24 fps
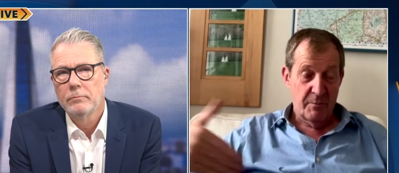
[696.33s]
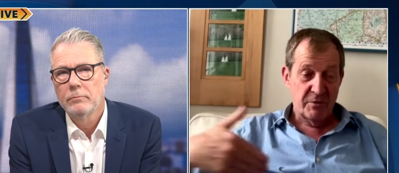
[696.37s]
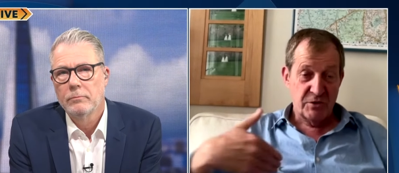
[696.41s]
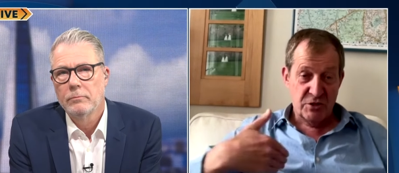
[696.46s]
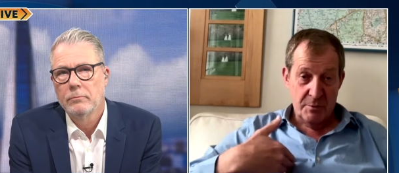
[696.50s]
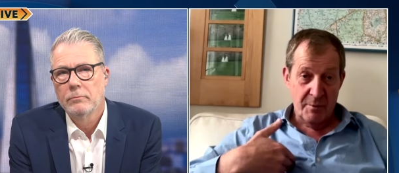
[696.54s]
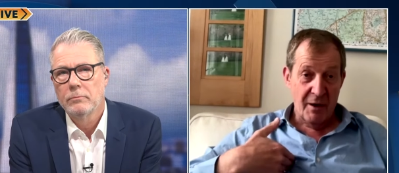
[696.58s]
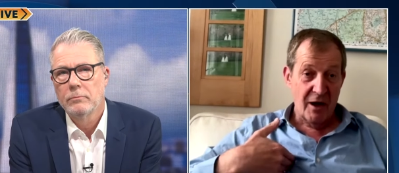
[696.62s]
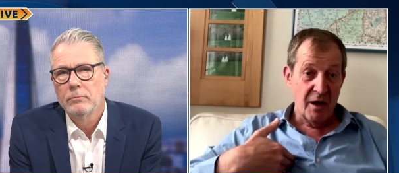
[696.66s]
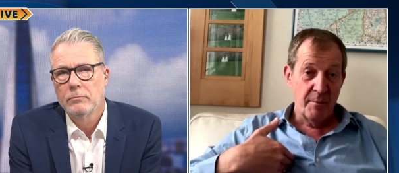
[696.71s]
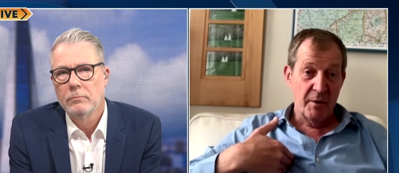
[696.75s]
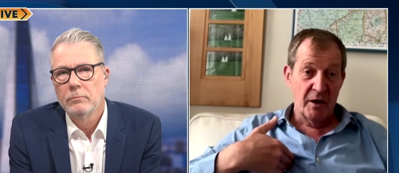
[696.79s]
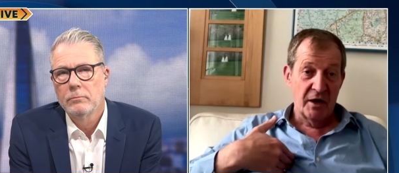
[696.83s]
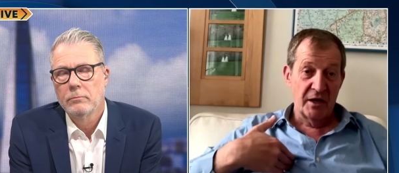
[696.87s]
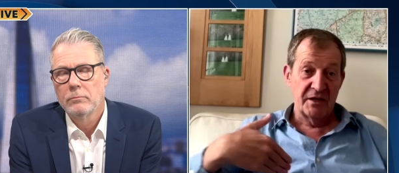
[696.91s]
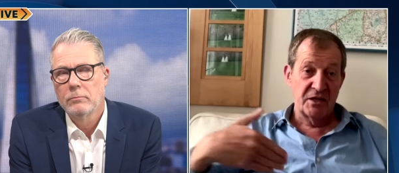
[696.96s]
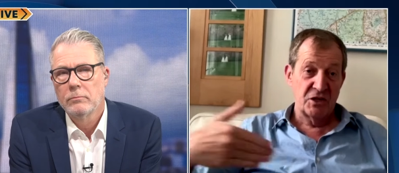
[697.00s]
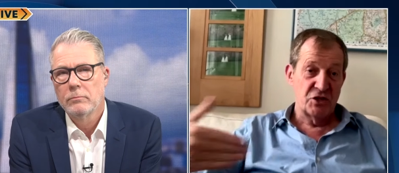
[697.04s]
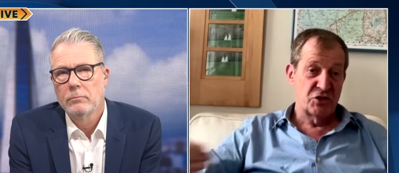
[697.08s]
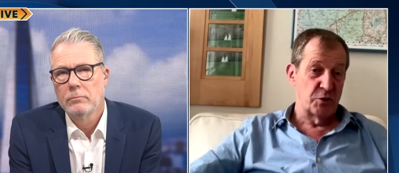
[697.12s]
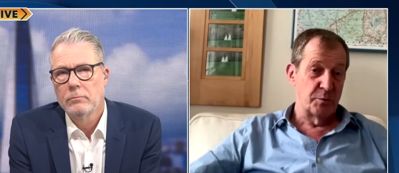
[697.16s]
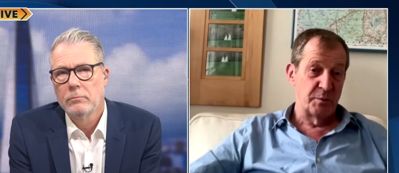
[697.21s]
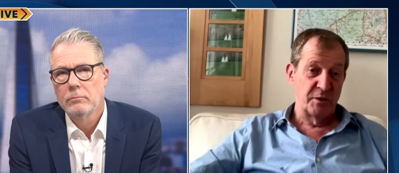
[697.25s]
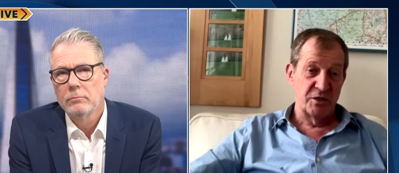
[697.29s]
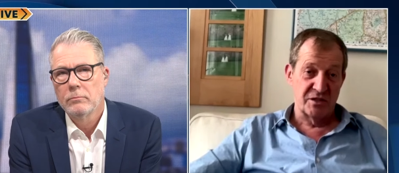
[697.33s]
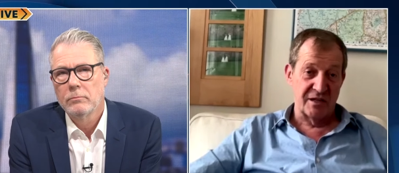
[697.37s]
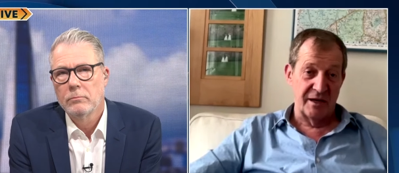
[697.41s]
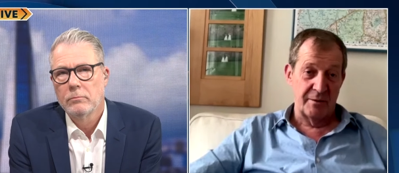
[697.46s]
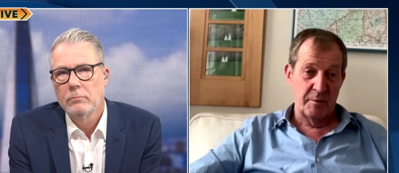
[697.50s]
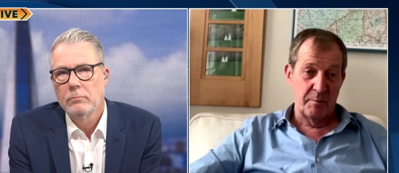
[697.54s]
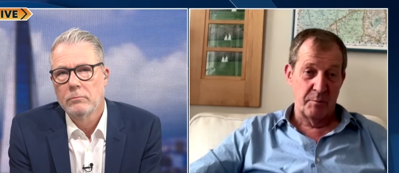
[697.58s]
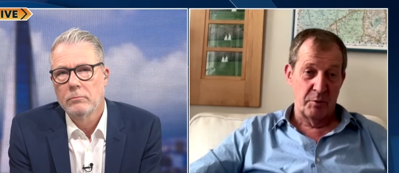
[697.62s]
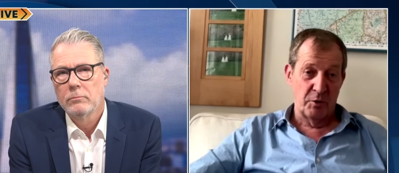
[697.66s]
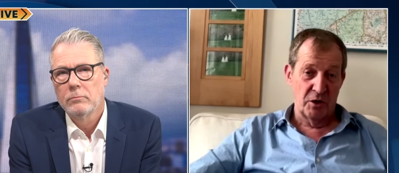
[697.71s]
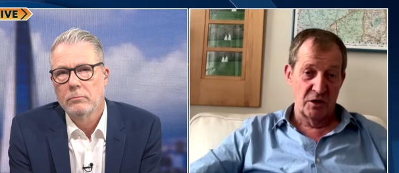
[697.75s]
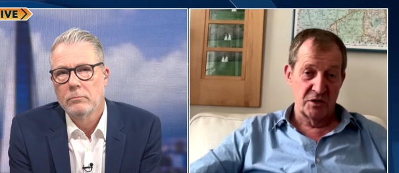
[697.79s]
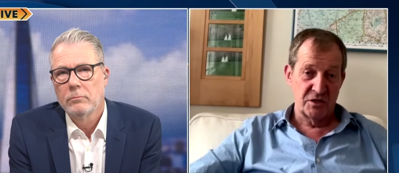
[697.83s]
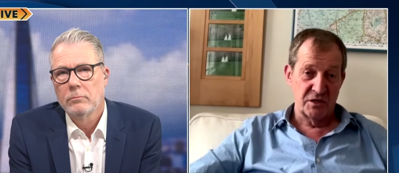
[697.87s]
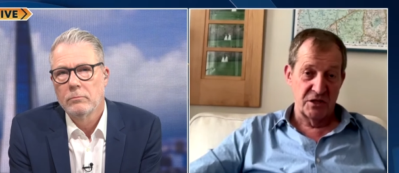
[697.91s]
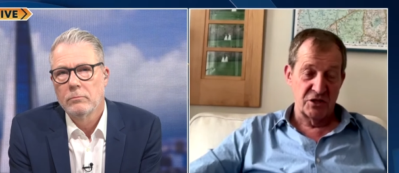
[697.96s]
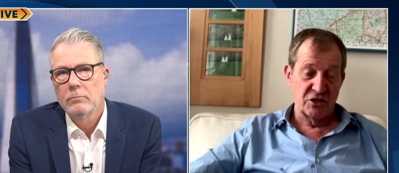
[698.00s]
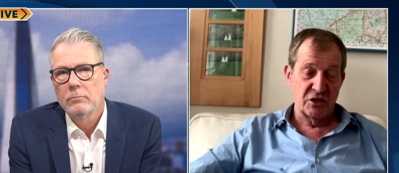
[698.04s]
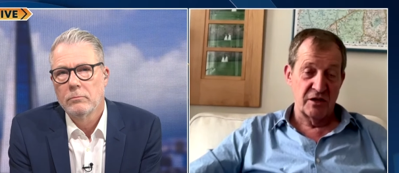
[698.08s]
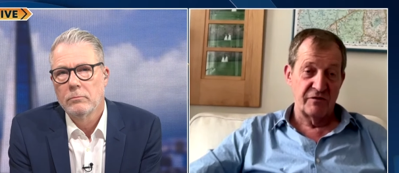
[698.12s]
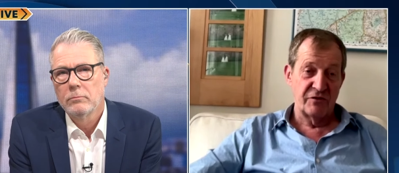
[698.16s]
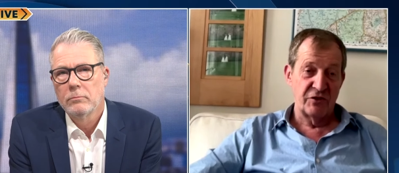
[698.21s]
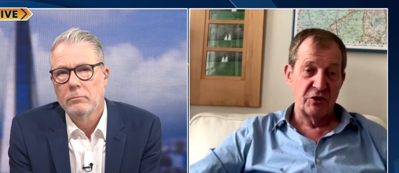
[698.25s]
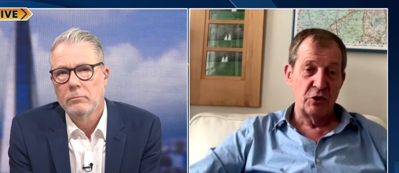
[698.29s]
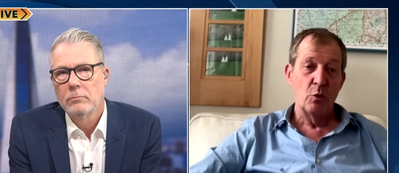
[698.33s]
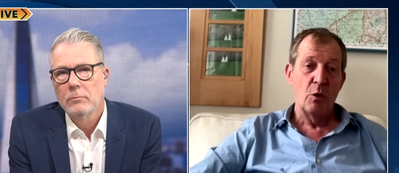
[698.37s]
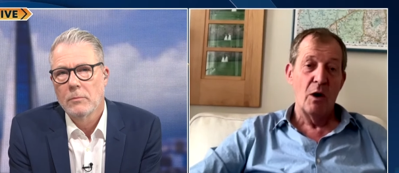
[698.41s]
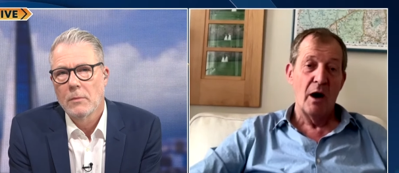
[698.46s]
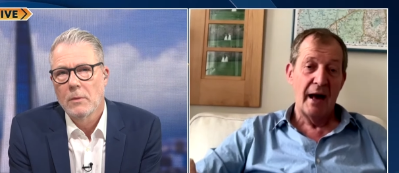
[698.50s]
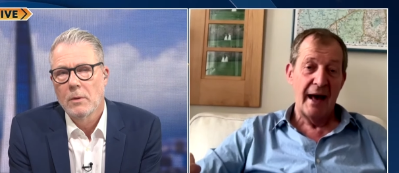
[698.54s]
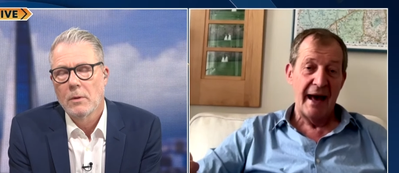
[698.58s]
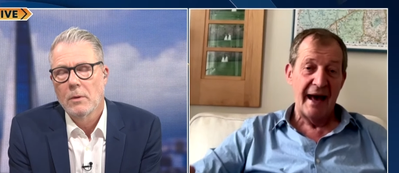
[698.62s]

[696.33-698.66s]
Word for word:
Speaker 1: To my mind, it should be the same in politics. If you are